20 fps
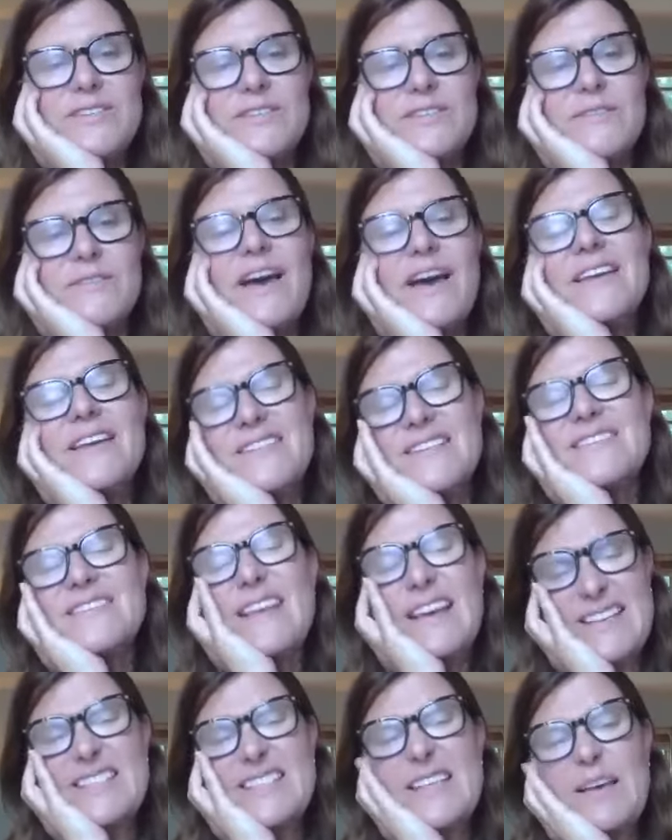sort of, I
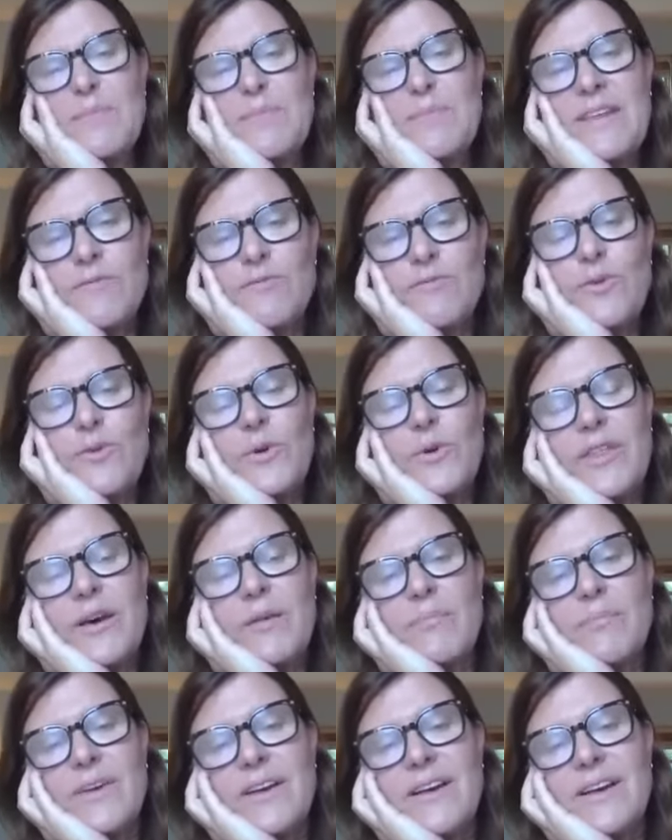design something
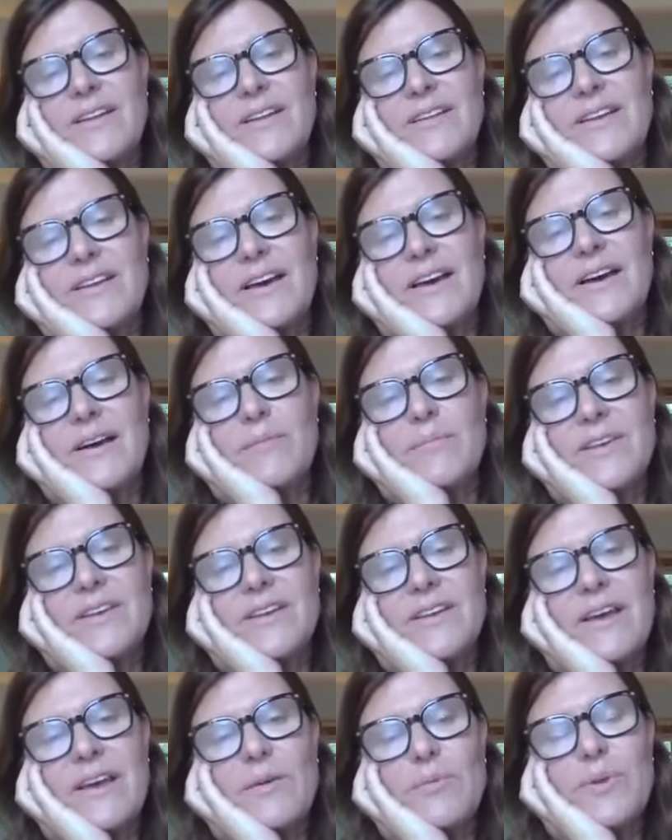for them, and
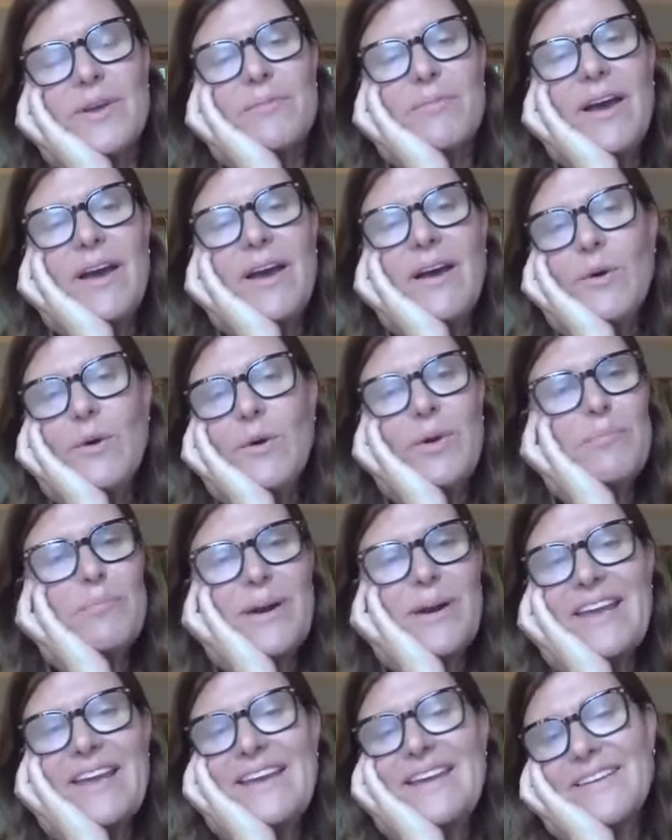
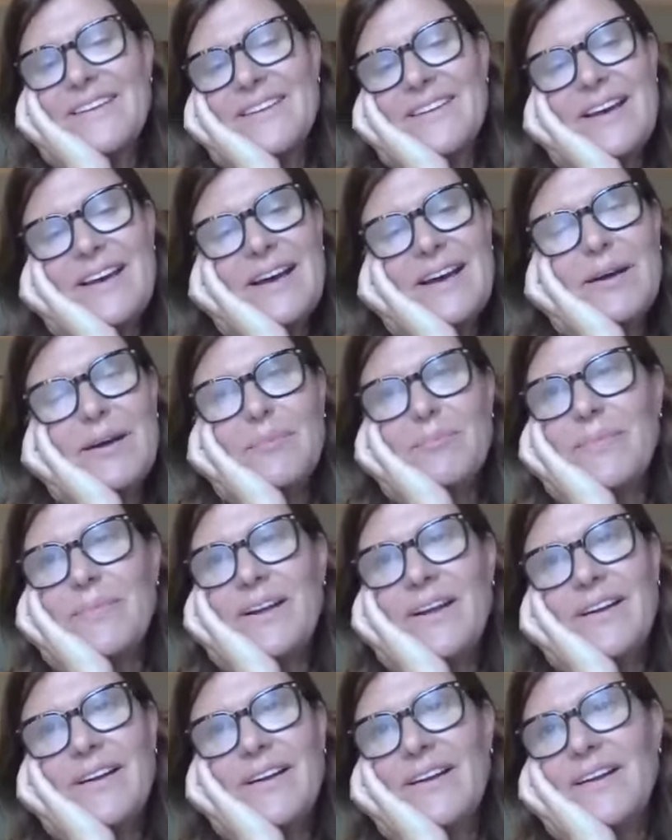we bring in
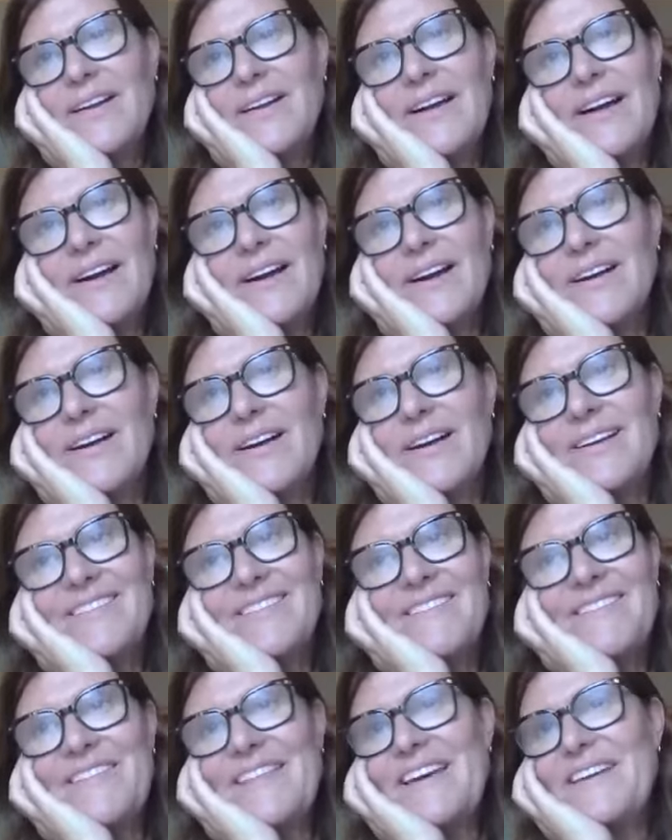
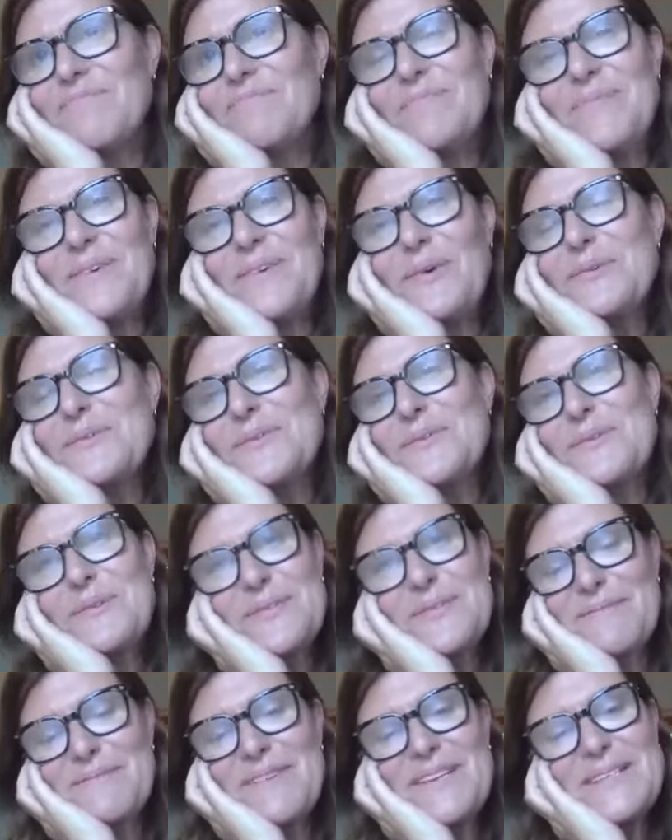their
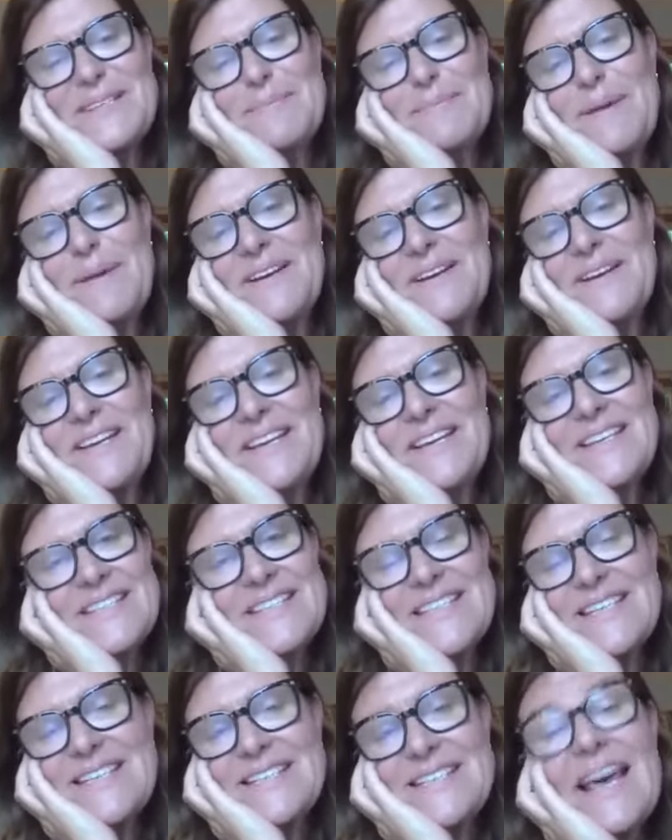all sorts of
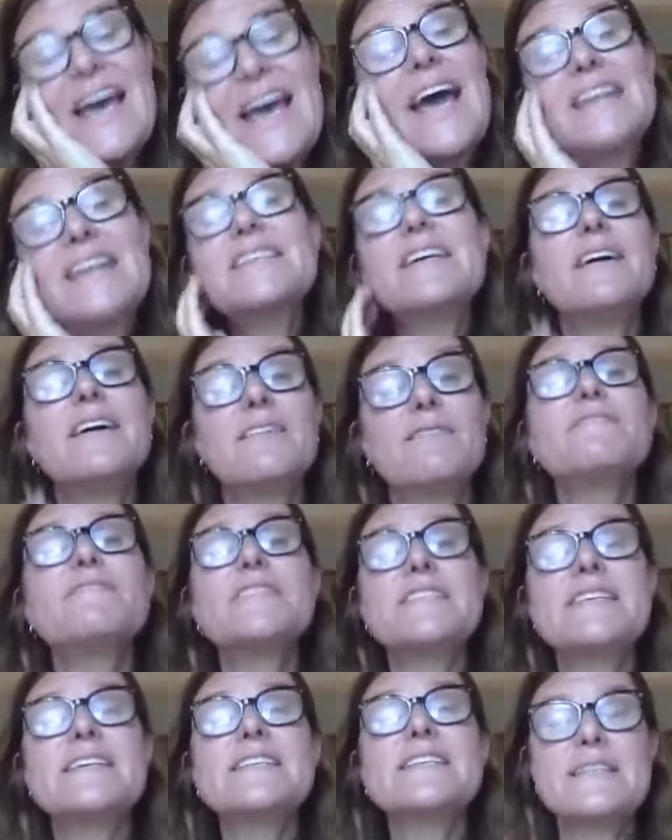experiences. I had
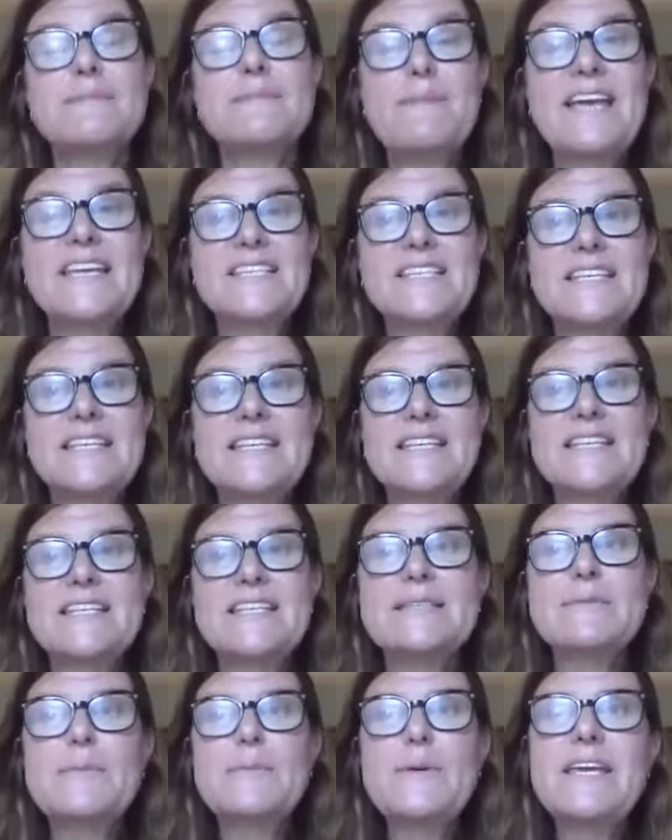a fertility
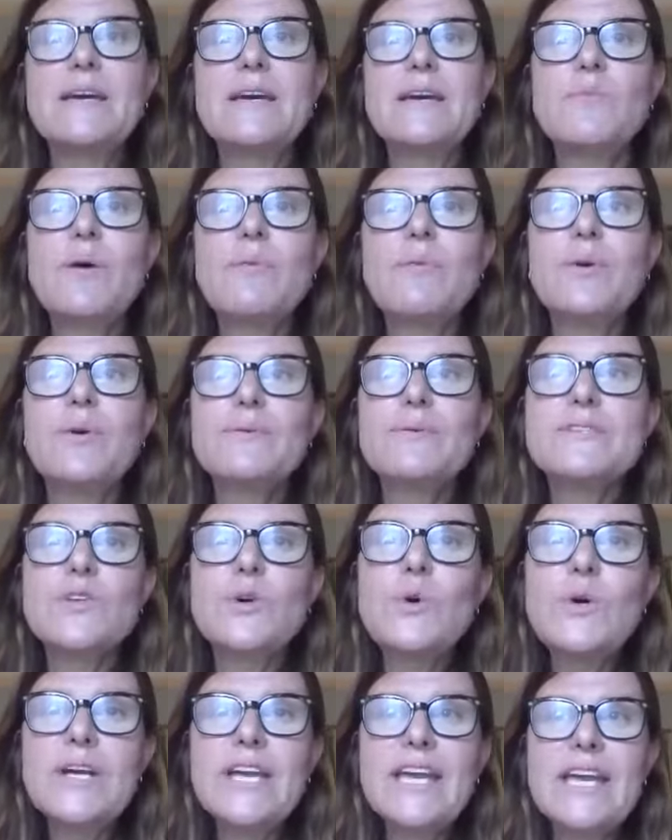patient this week, and when we
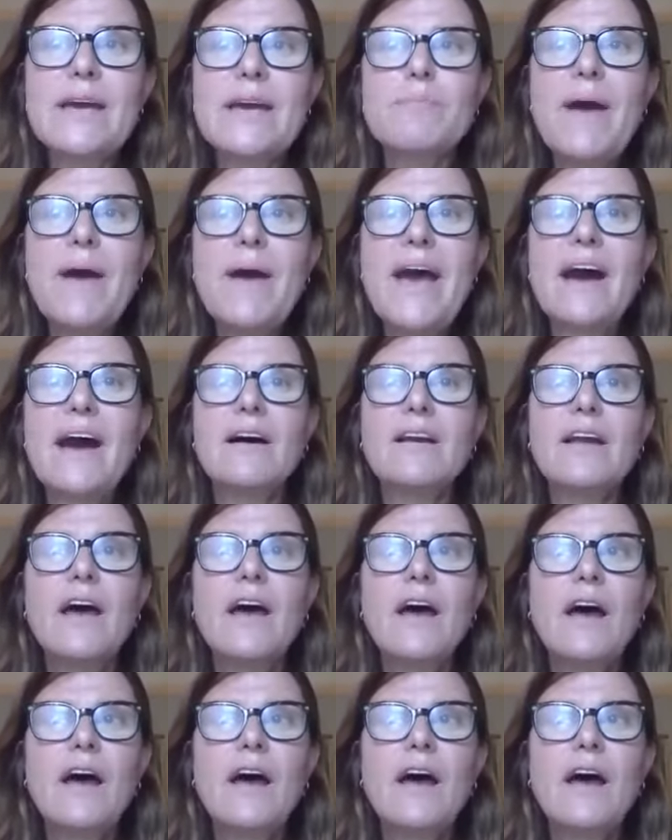were talking about,